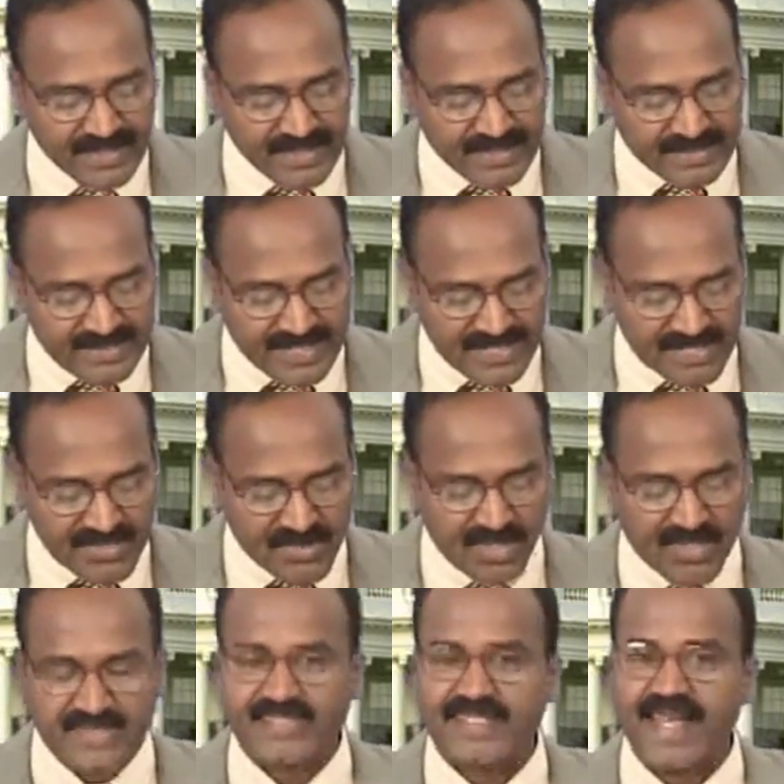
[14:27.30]
The stroke
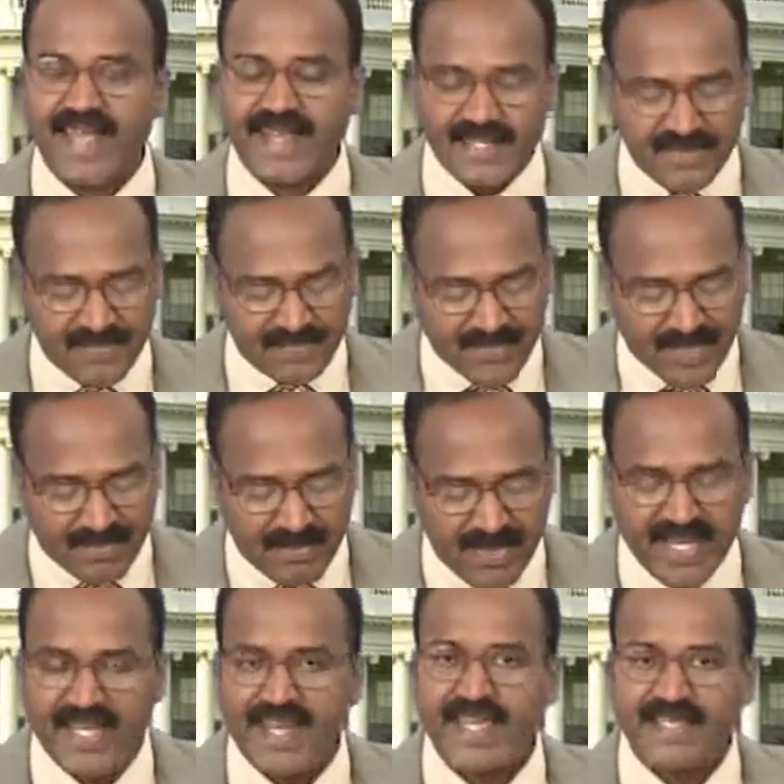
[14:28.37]
sign,
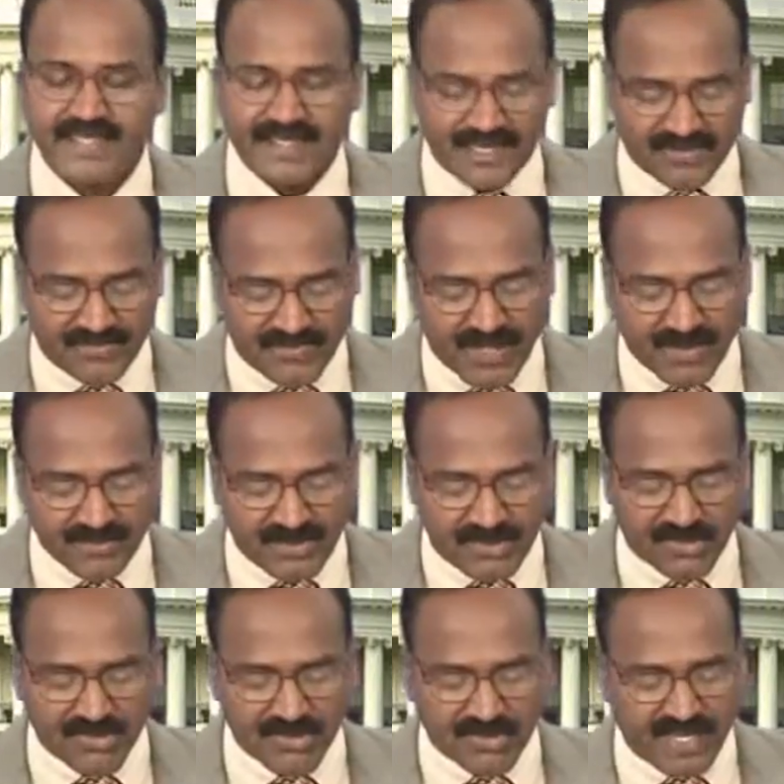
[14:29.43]
meaning from
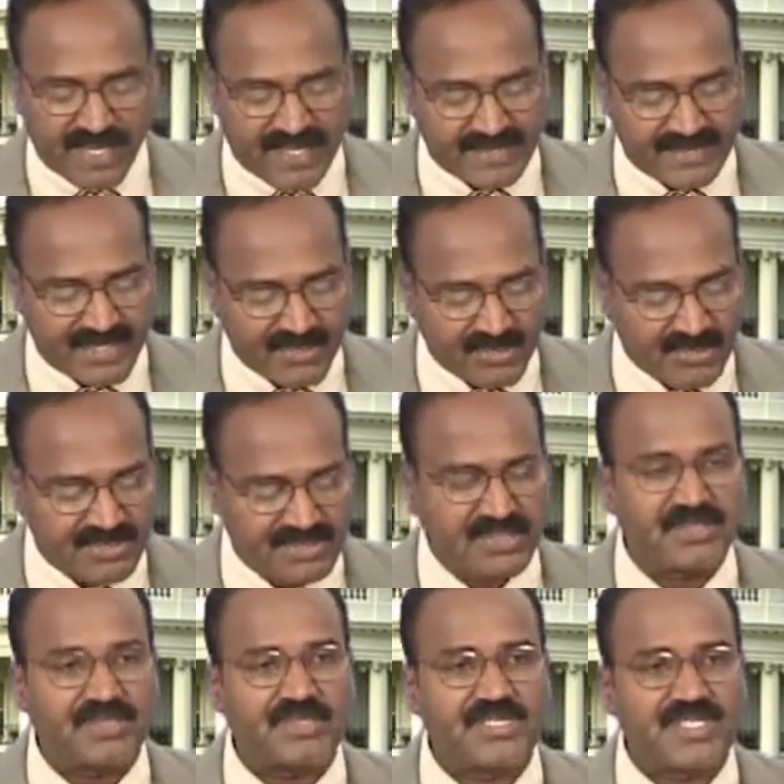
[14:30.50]
to, is used
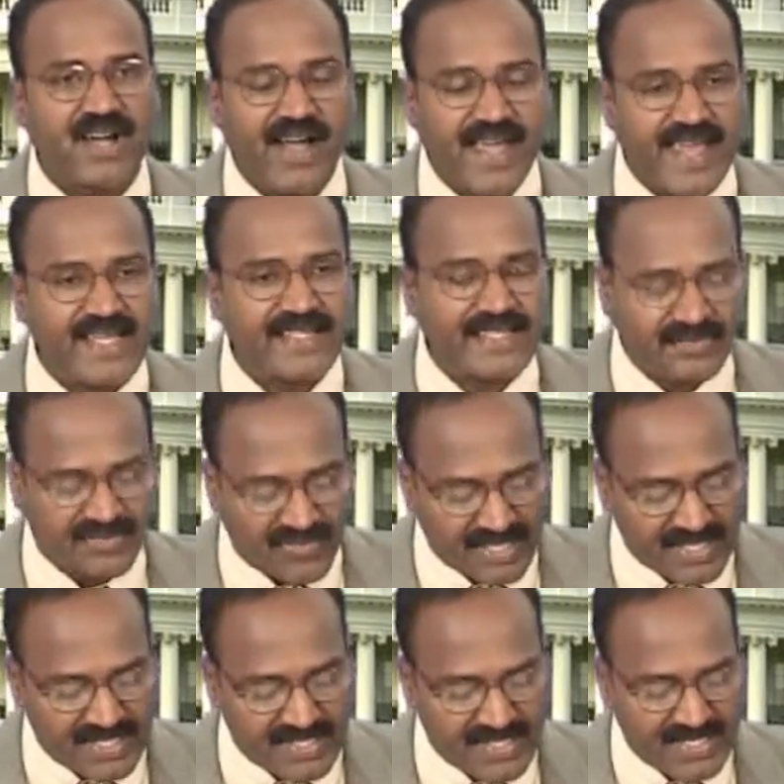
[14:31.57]
to join the
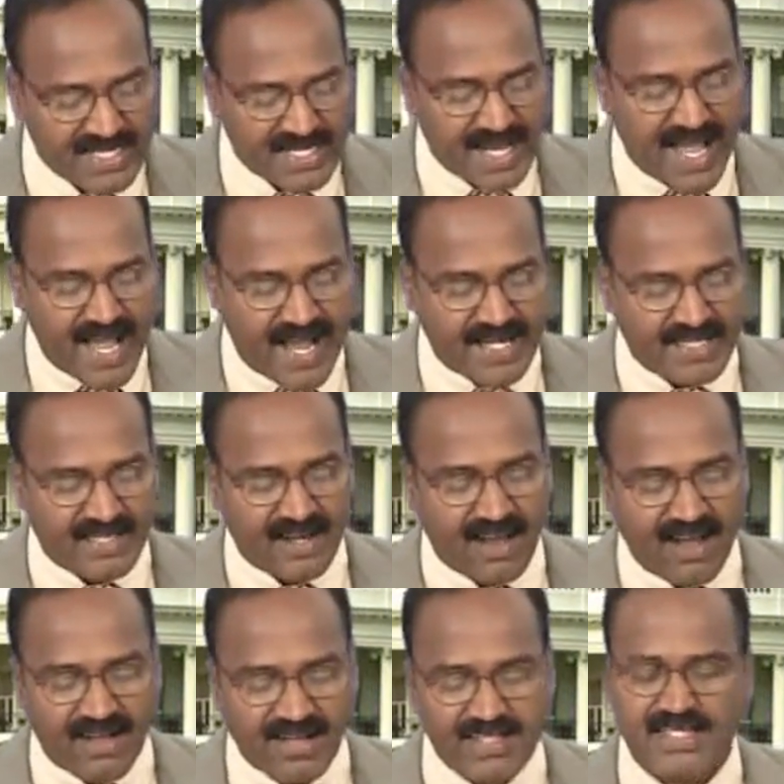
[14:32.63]
first and
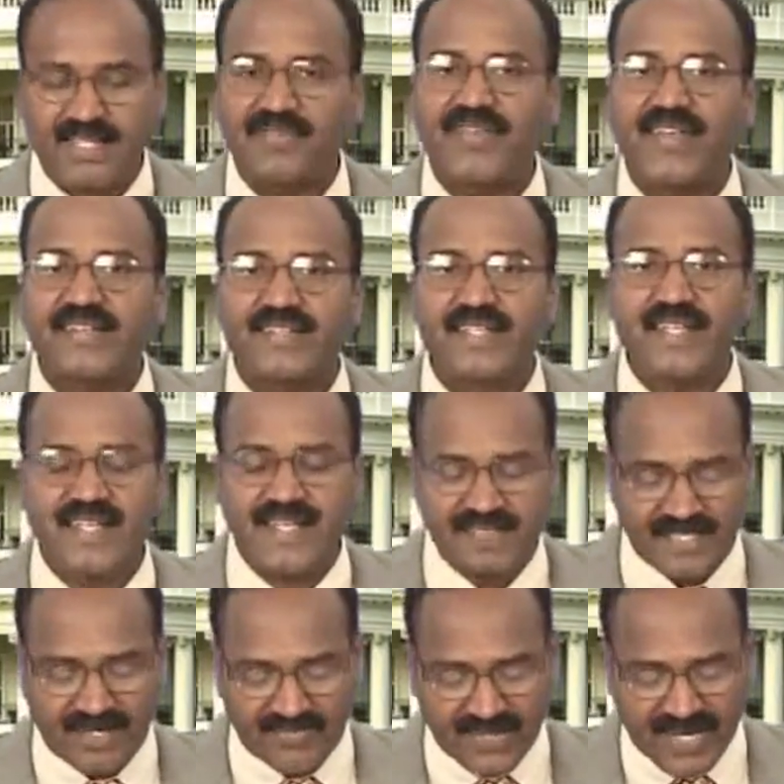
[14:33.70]
last of a series
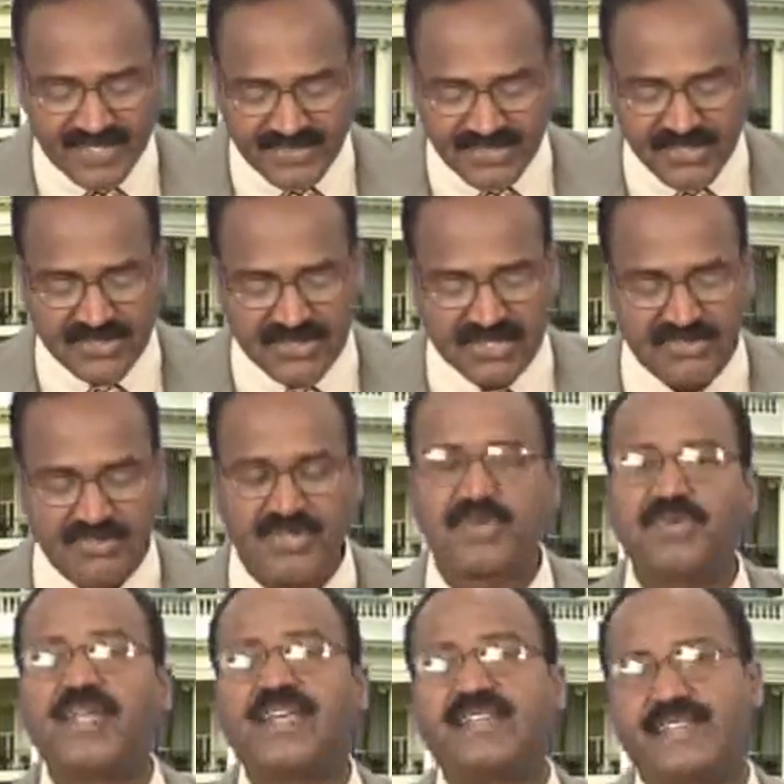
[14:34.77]
of consecutive
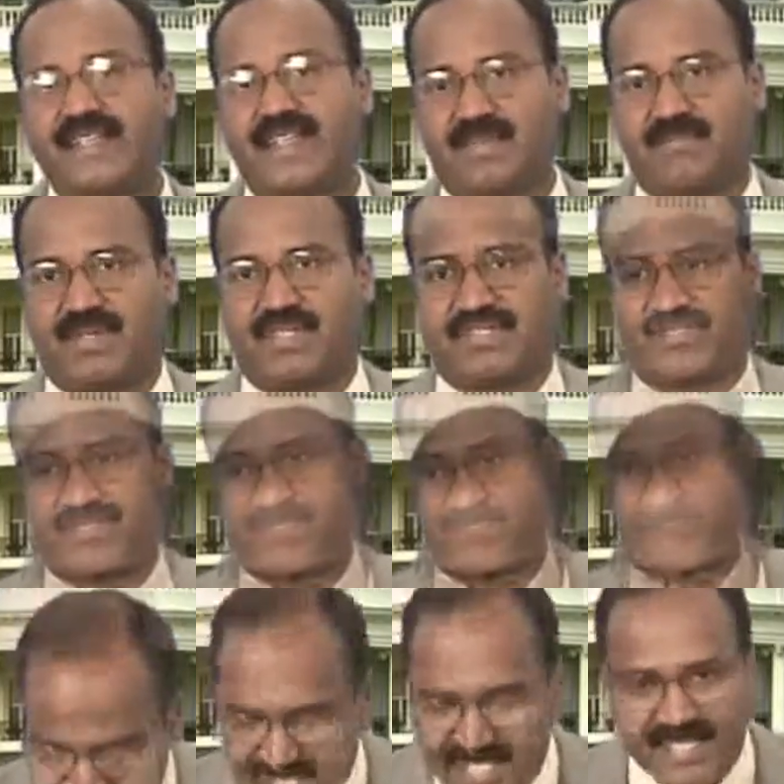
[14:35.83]
UDC numbers.
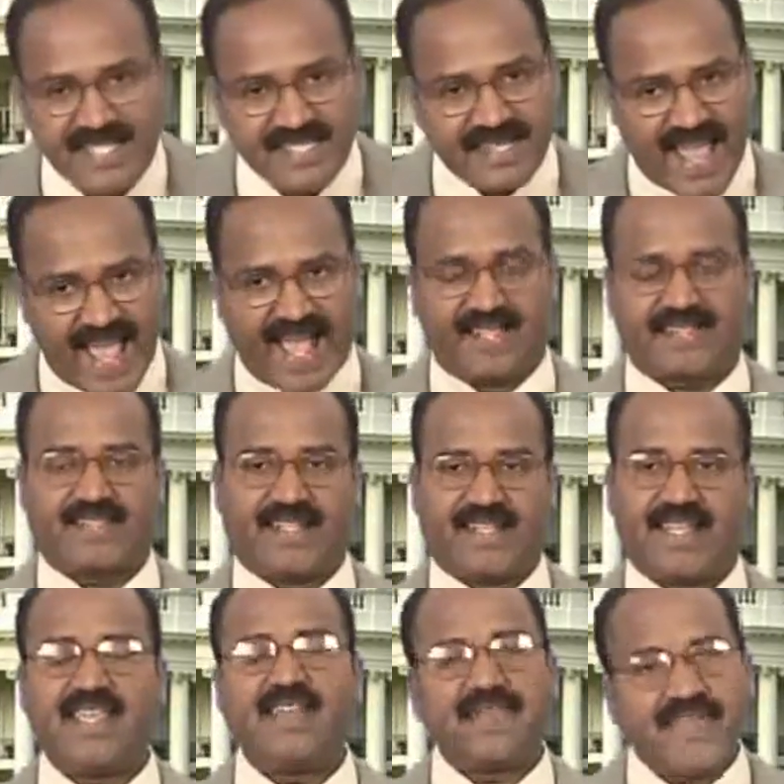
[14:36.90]
Extension
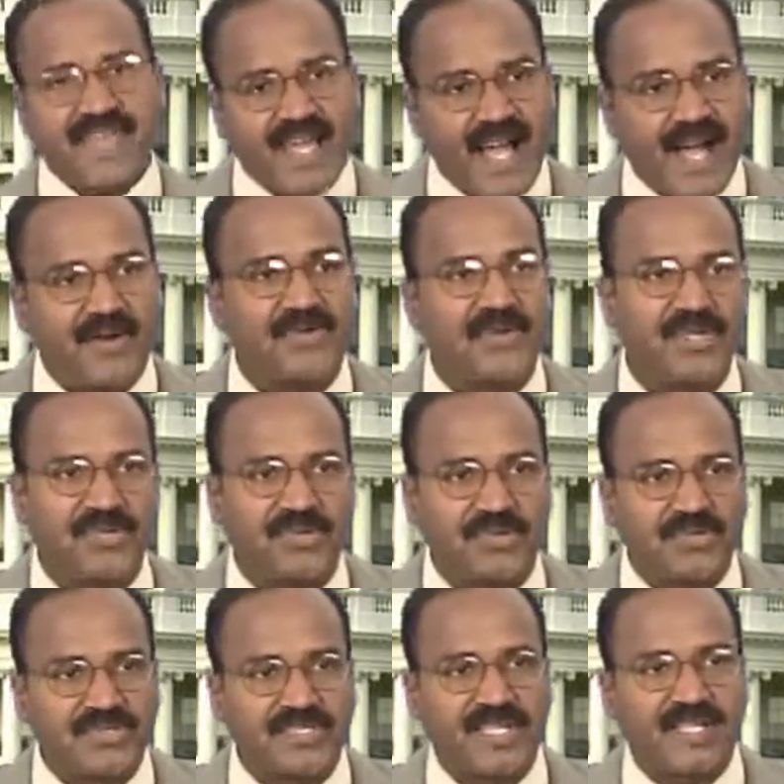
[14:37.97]
auxiliary we have to
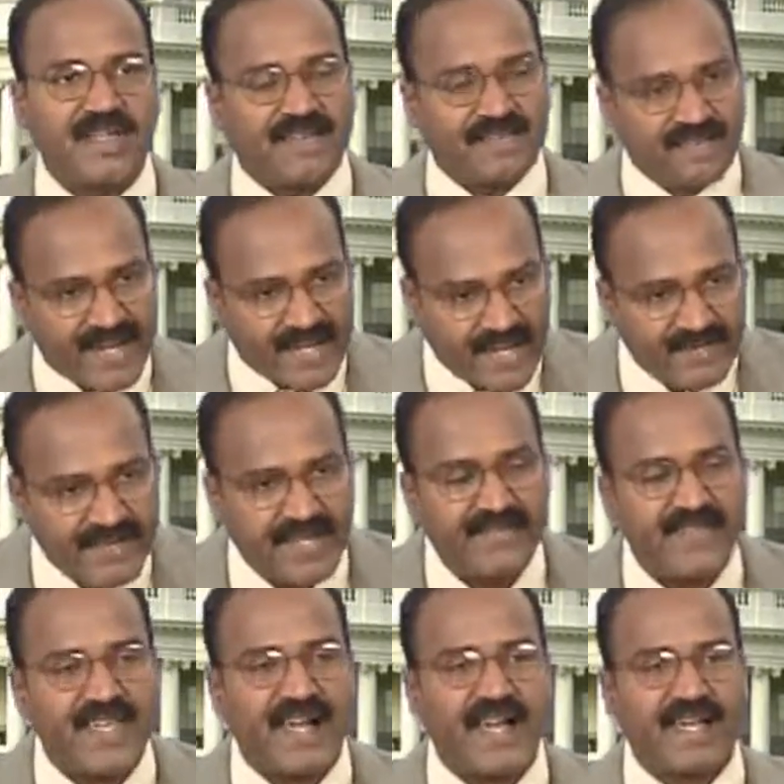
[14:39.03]
use whenever we
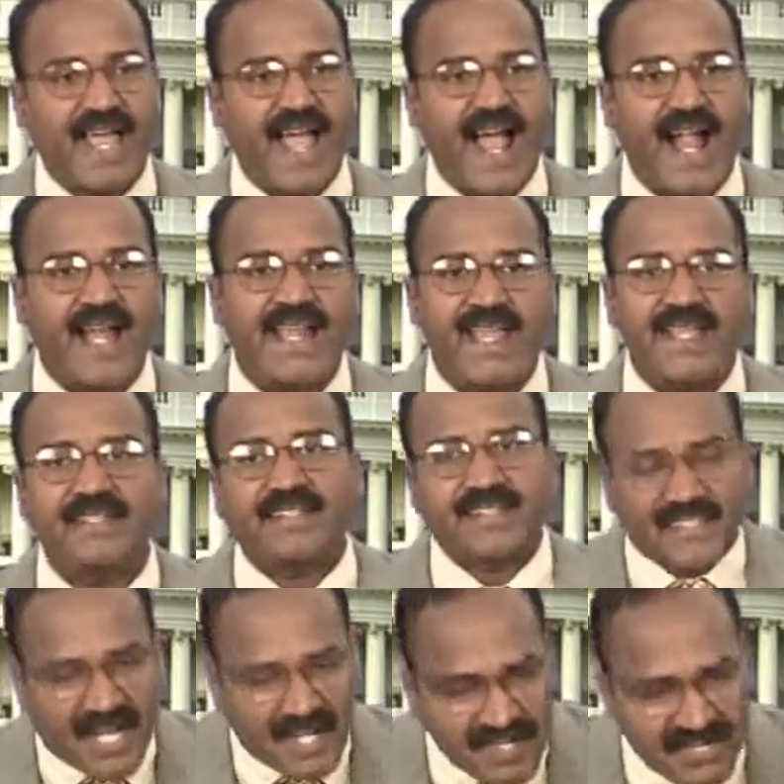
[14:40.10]
are adding
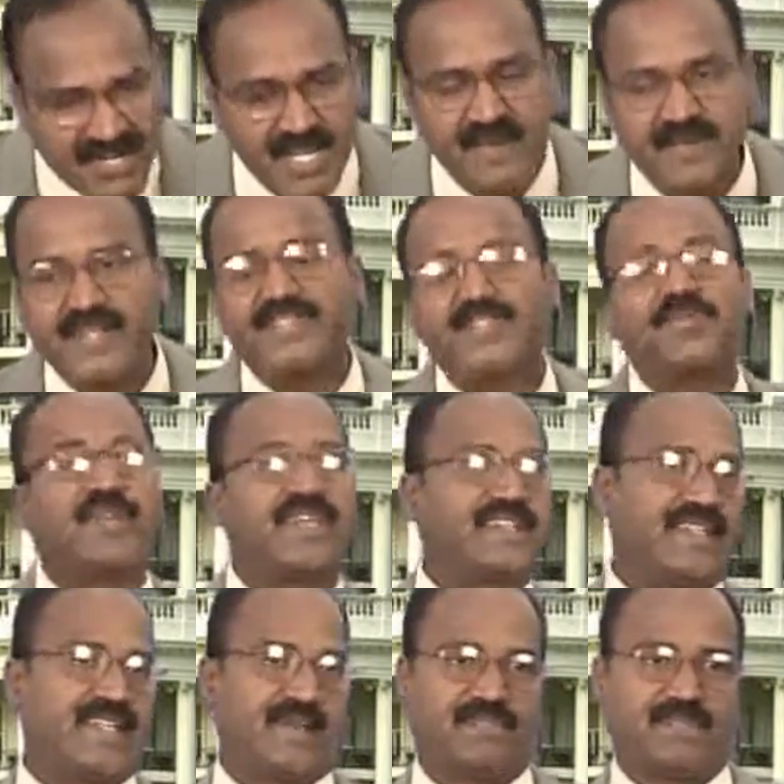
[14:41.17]
continuous UDC
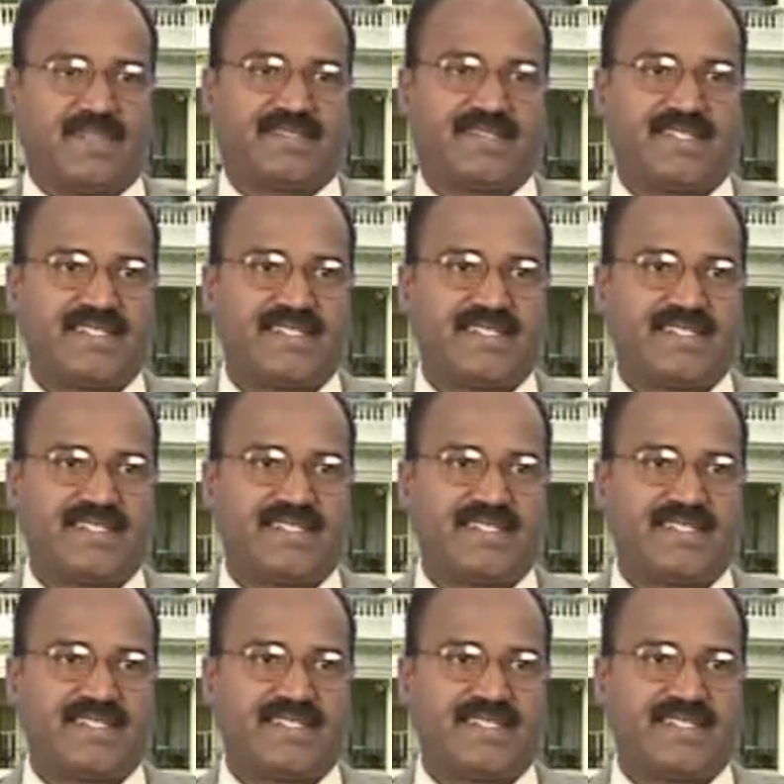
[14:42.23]
numbers.